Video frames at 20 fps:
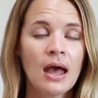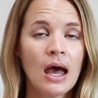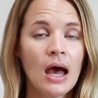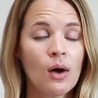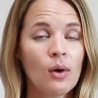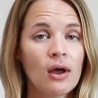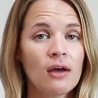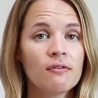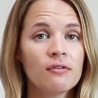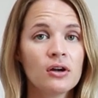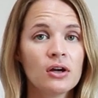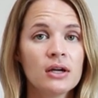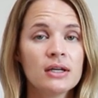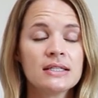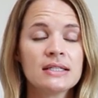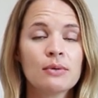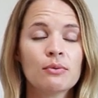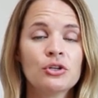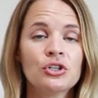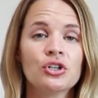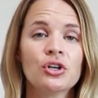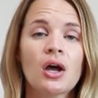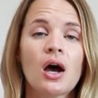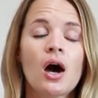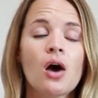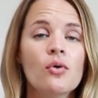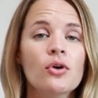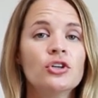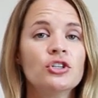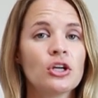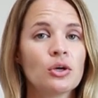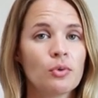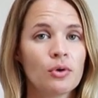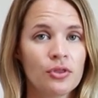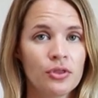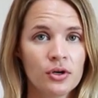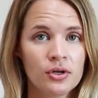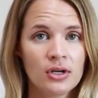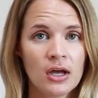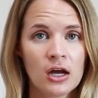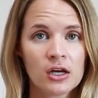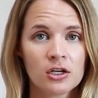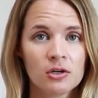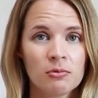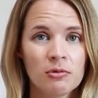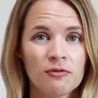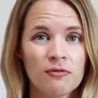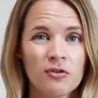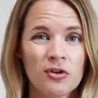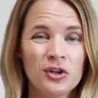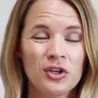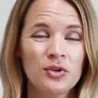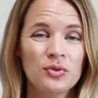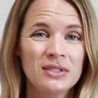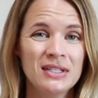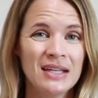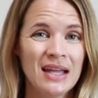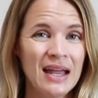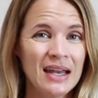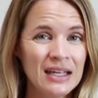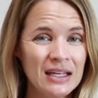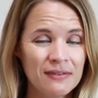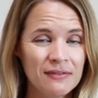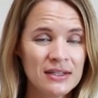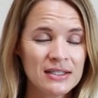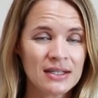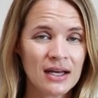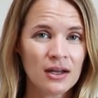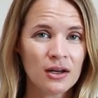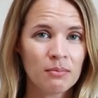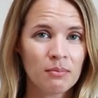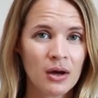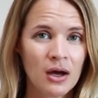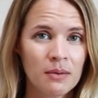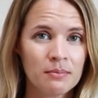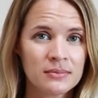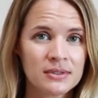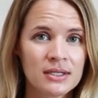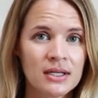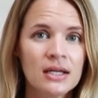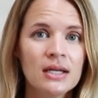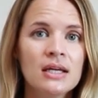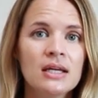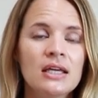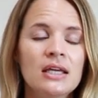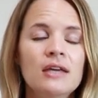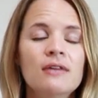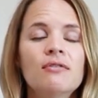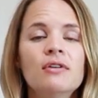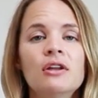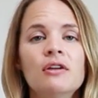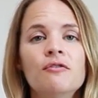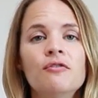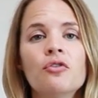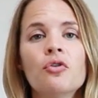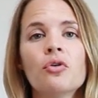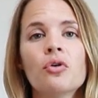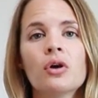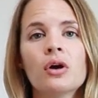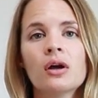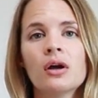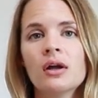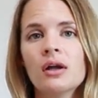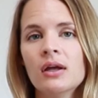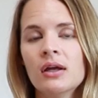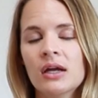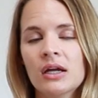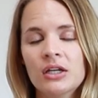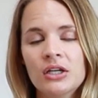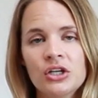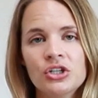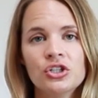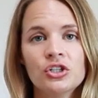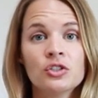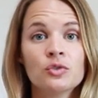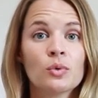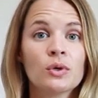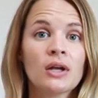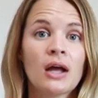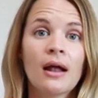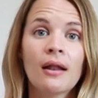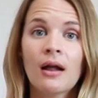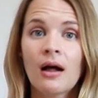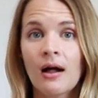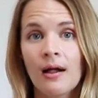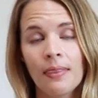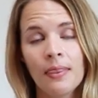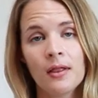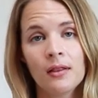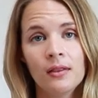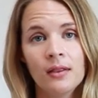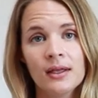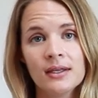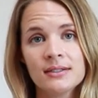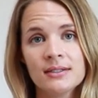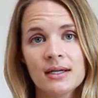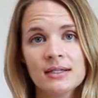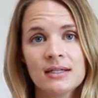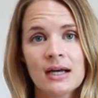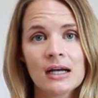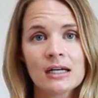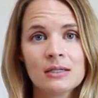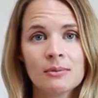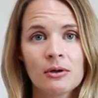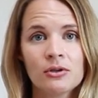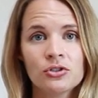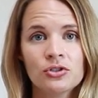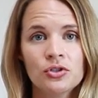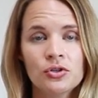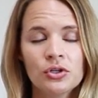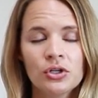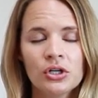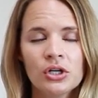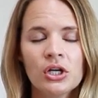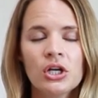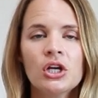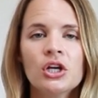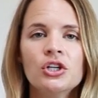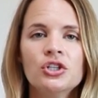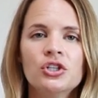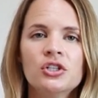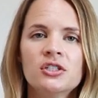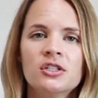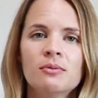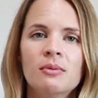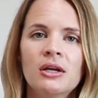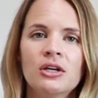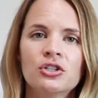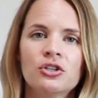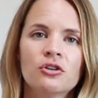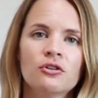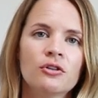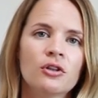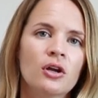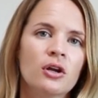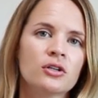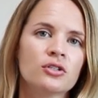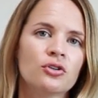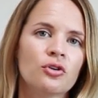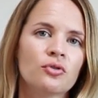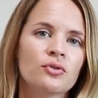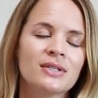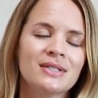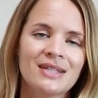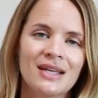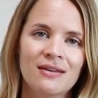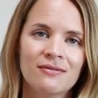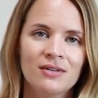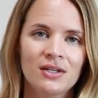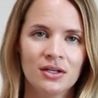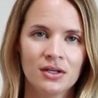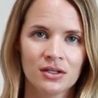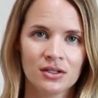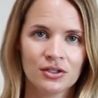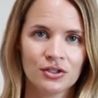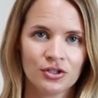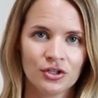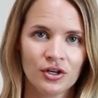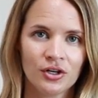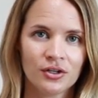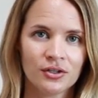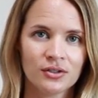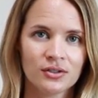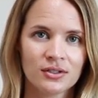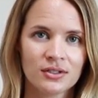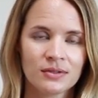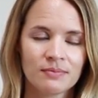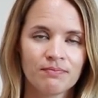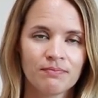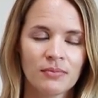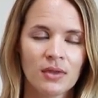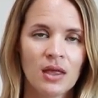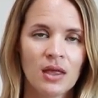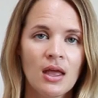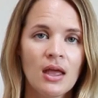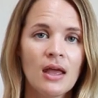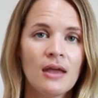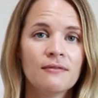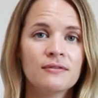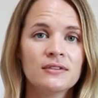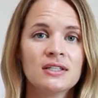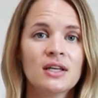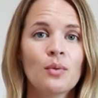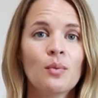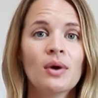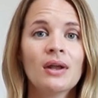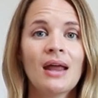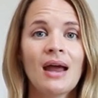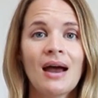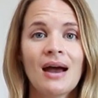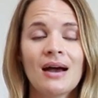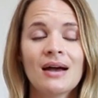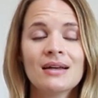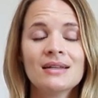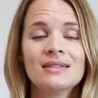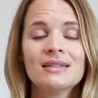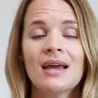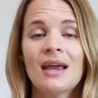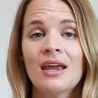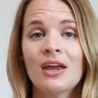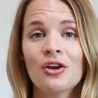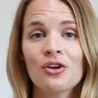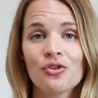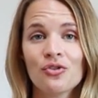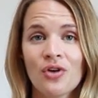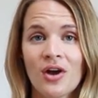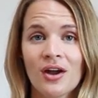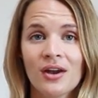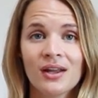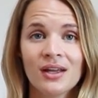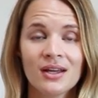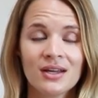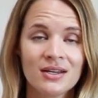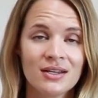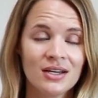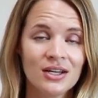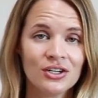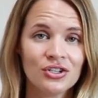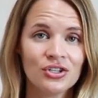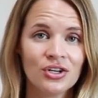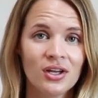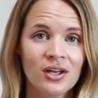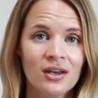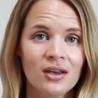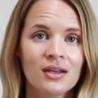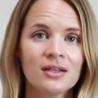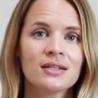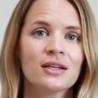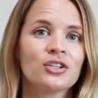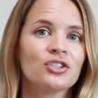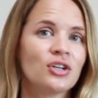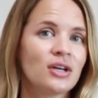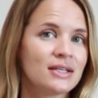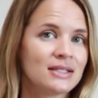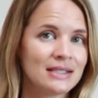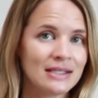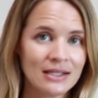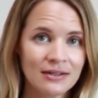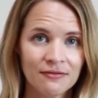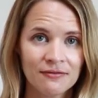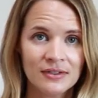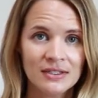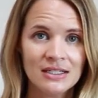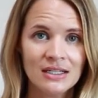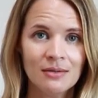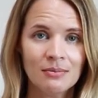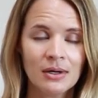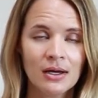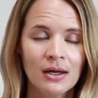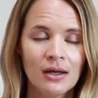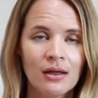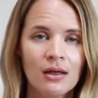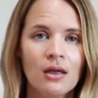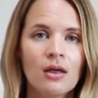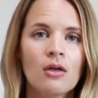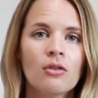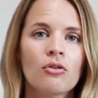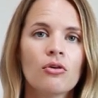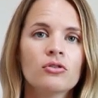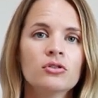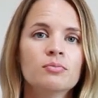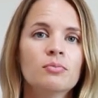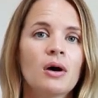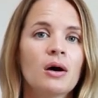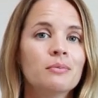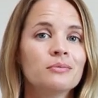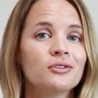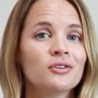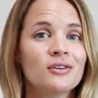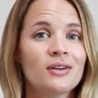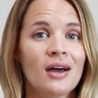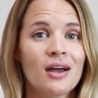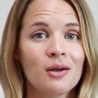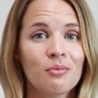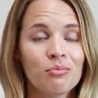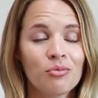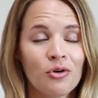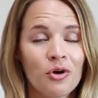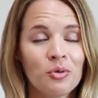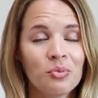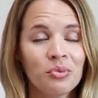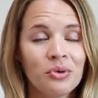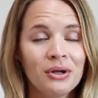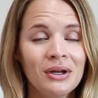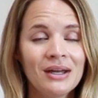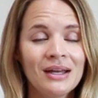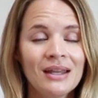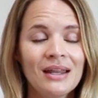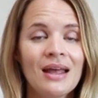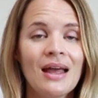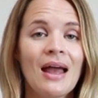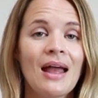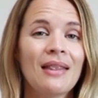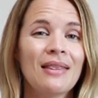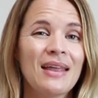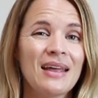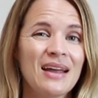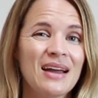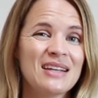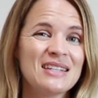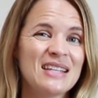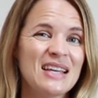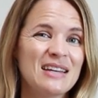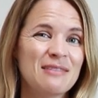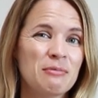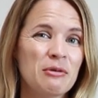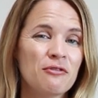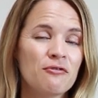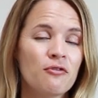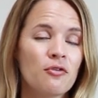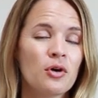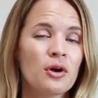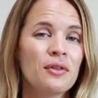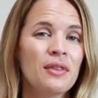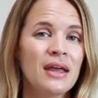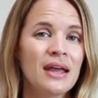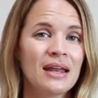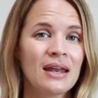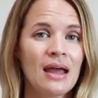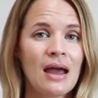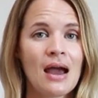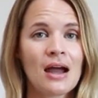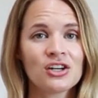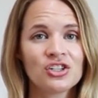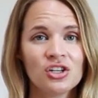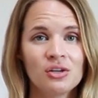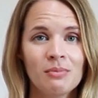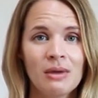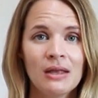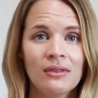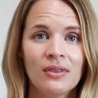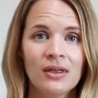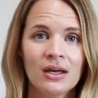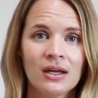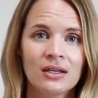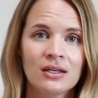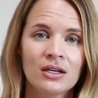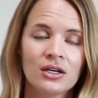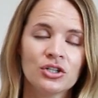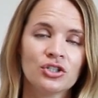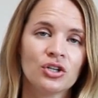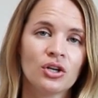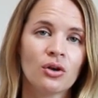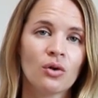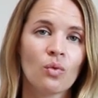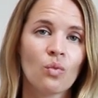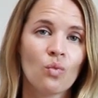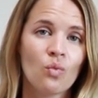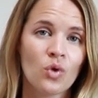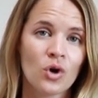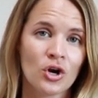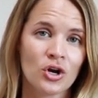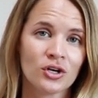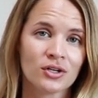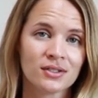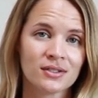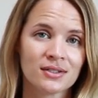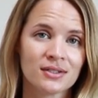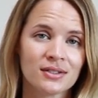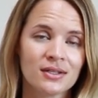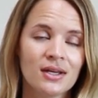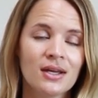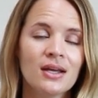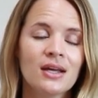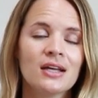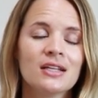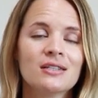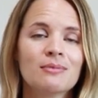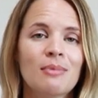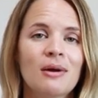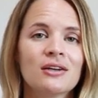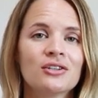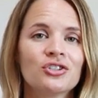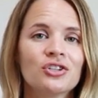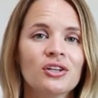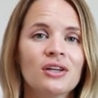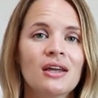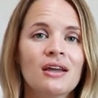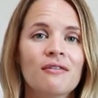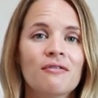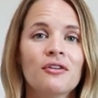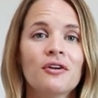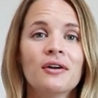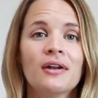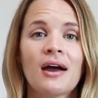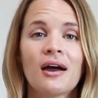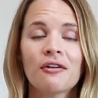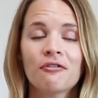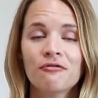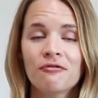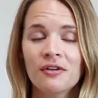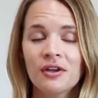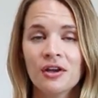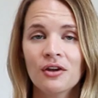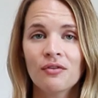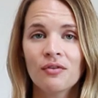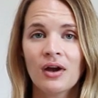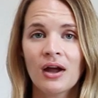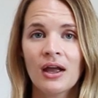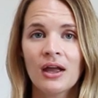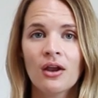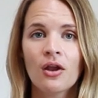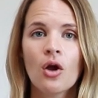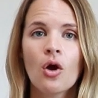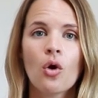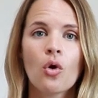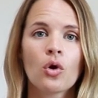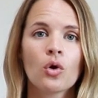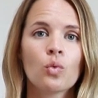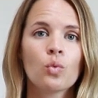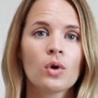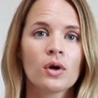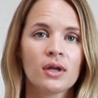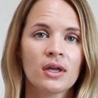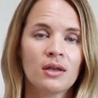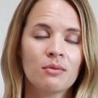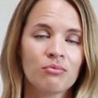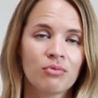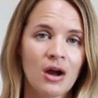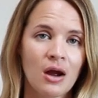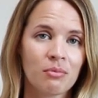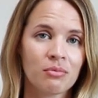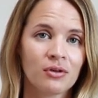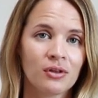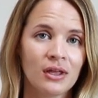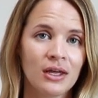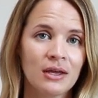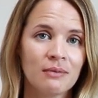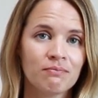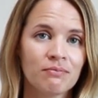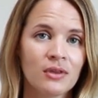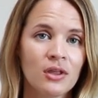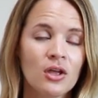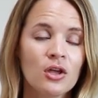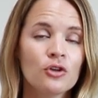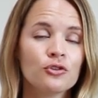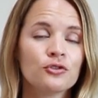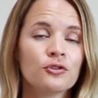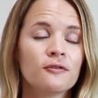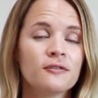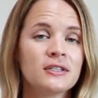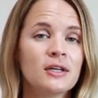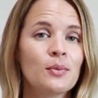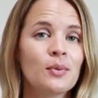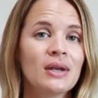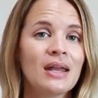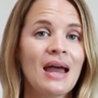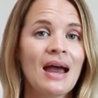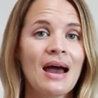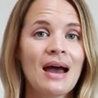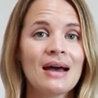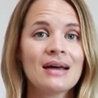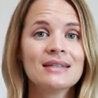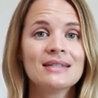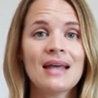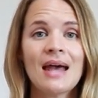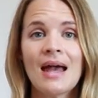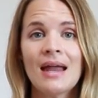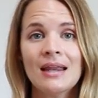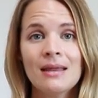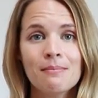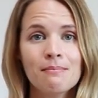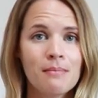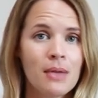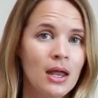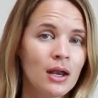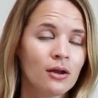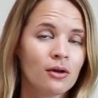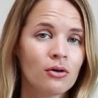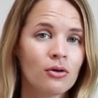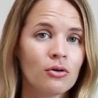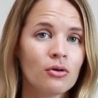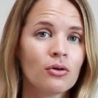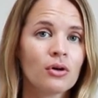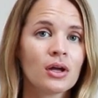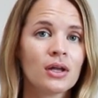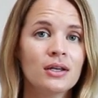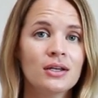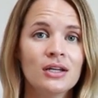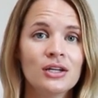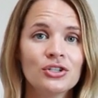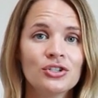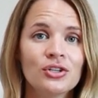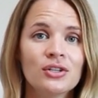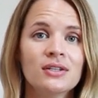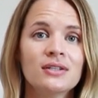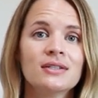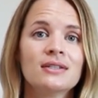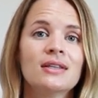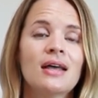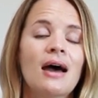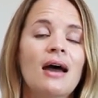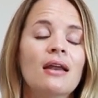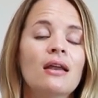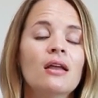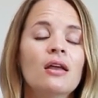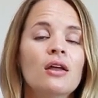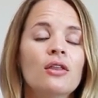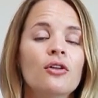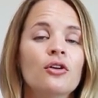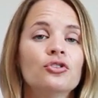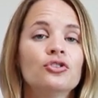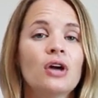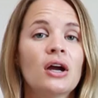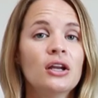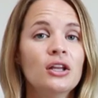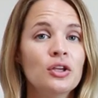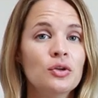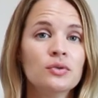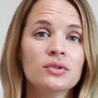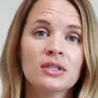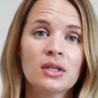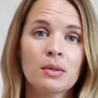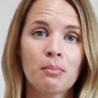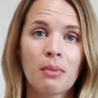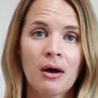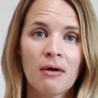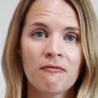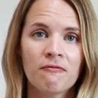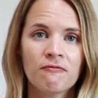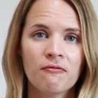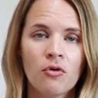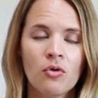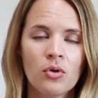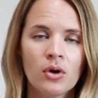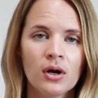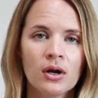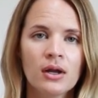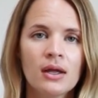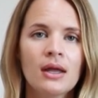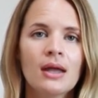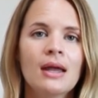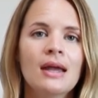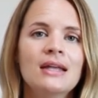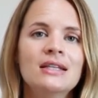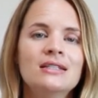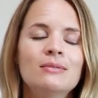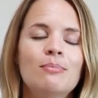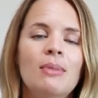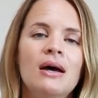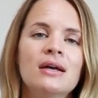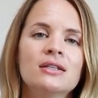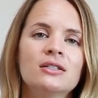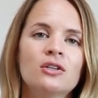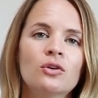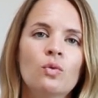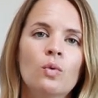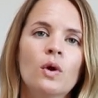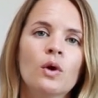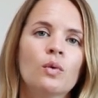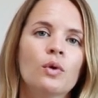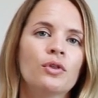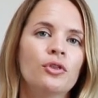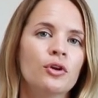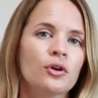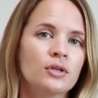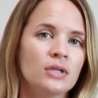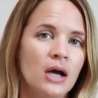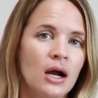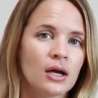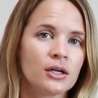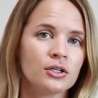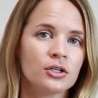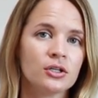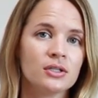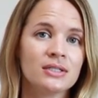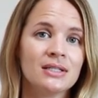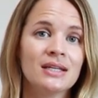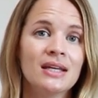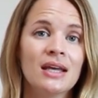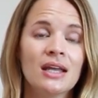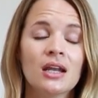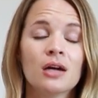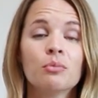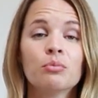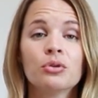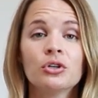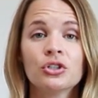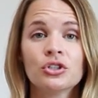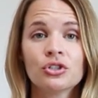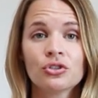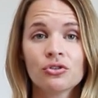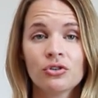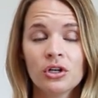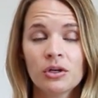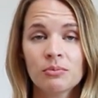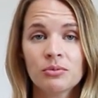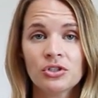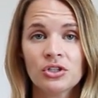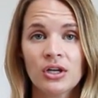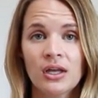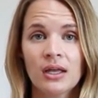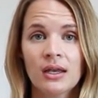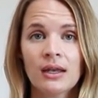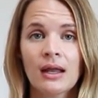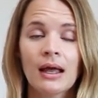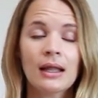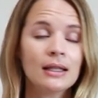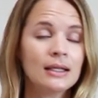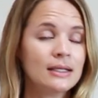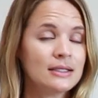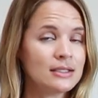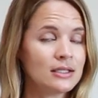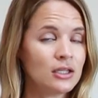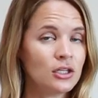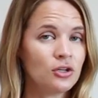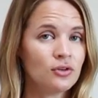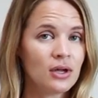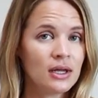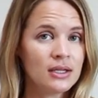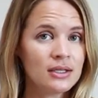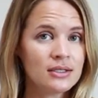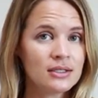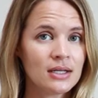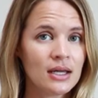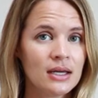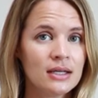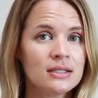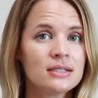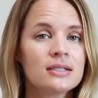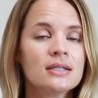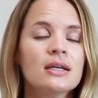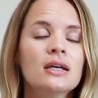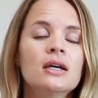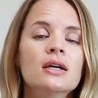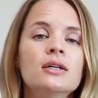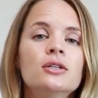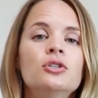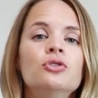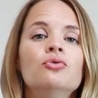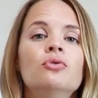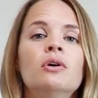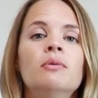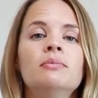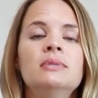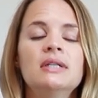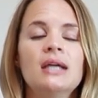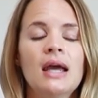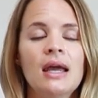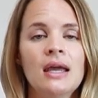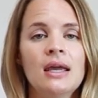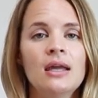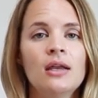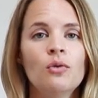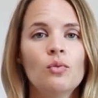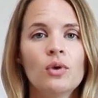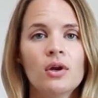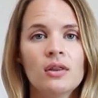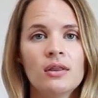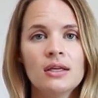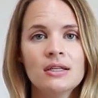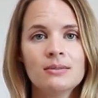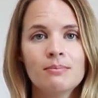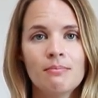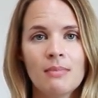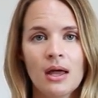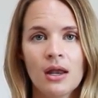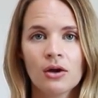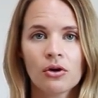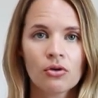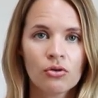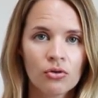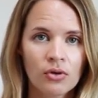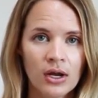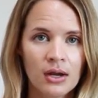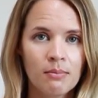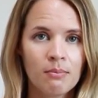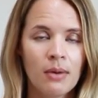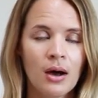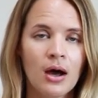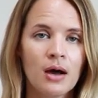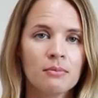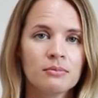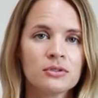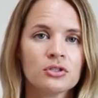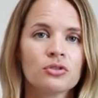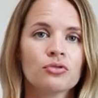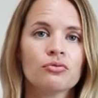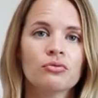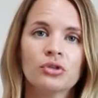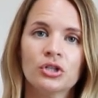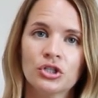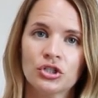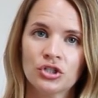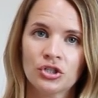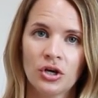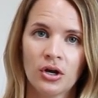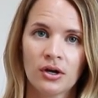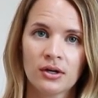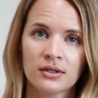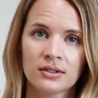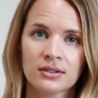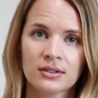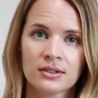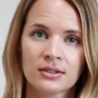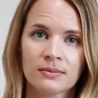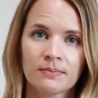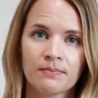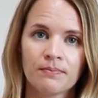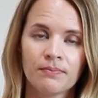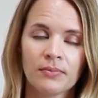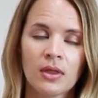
However, someone should always check with their doctor before using any of these kind of pumps, even if your conditions were not on the list I talked about sooner, just to make sure there's no safety concerns. If someone has a chronic condition, such as lymphedema, those pumps are not appropriate, and like I said before, they can actually make the condition worse, especially if they're not fitted right or working properly. So if someone has any medical conditions that they're trying to use the pump for, it's best to work with your doctor to get a prescription, at least in the United States, to obtain one of these medical grade pumps through insurance.